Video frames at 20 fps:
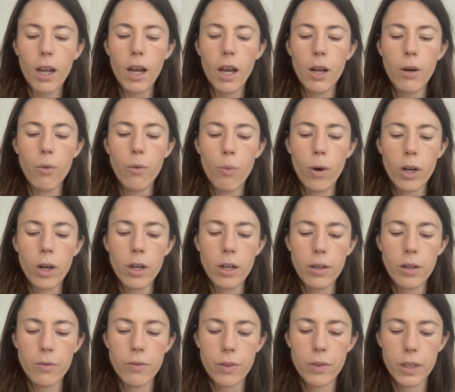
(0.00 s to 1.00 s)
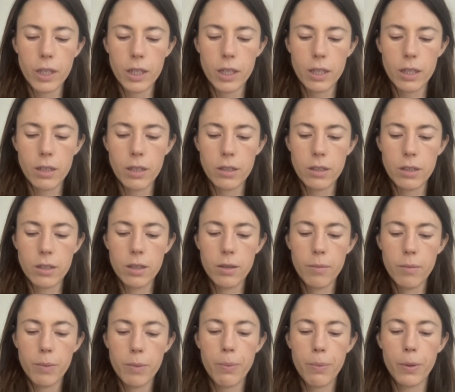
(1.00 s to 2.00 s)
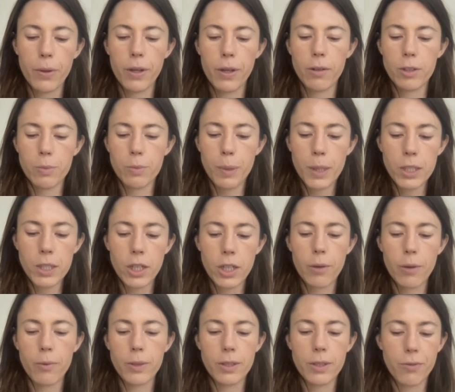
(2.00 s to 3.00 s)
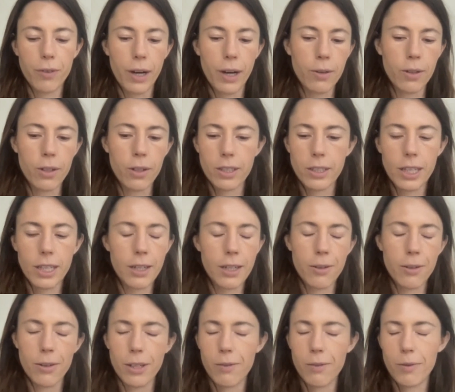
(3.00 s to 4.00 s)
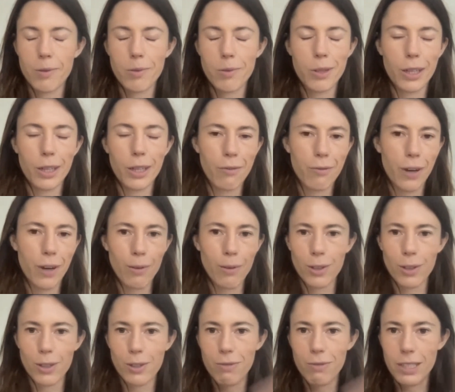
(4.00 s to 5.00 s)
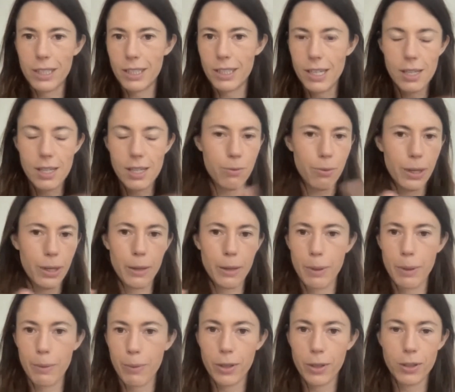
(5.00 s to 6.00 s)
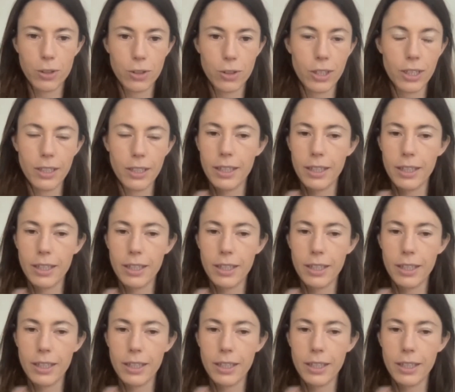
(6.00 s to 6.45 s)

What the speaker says: And one of these people that I was pitching was a founder, because I didn't know the difference between like founders, VCs, random people on the street.